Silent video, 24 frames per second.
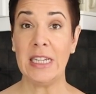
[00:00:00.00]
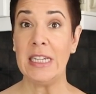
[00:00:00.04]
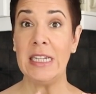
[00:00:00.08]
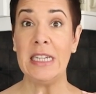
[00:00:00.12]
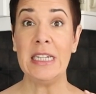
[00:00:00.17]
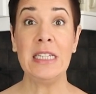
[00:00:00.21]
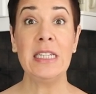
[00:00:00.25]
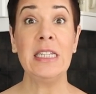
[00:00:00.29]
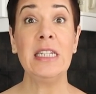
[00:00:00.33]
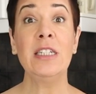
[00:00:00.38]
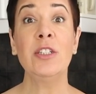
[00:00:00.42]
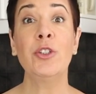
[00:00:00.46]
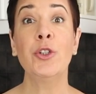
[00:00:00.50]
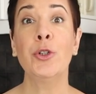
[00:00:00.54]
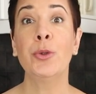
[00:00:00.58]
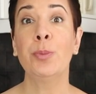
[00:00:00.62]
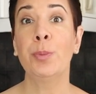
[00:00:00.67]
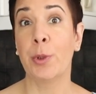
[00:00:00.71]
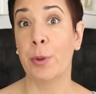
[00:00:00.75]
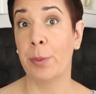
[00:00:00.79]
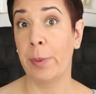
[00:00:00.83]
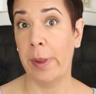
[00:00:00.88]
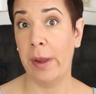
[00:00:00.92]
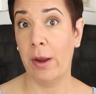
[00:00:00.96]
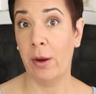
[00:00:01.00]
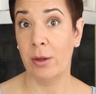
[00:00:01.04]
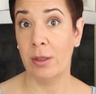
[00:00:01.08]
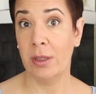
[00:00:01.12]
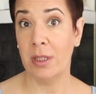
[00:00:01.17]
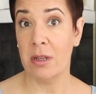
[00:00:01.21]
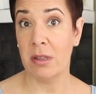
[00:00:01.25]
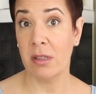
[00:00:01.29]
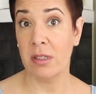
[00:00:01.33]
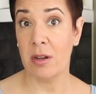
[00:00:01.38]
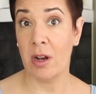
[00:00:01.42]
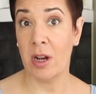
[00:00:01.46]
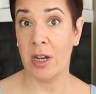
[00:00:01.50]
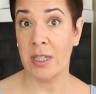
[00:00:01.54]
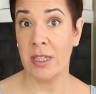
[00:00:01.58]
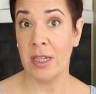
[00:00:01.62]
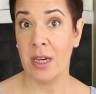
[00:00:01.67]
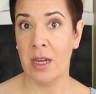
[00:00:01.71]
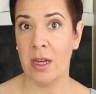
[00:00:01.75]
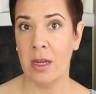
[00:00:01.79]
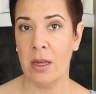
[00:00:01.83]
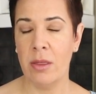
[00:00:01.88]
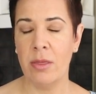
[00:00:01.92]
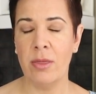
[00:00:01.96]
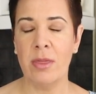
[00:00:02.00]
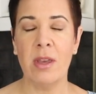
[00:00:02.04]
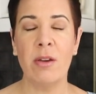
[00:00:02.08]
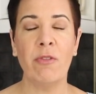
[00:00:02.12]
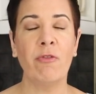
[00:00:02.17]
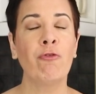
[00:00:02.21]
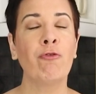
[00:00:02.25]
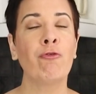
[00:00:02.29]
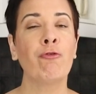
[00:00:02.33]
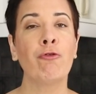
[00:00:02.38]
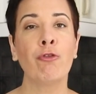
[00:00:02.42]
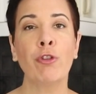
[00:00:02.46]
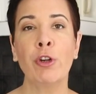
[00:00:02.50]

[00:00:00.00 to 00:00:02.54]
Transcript: easy to prepare lasagna that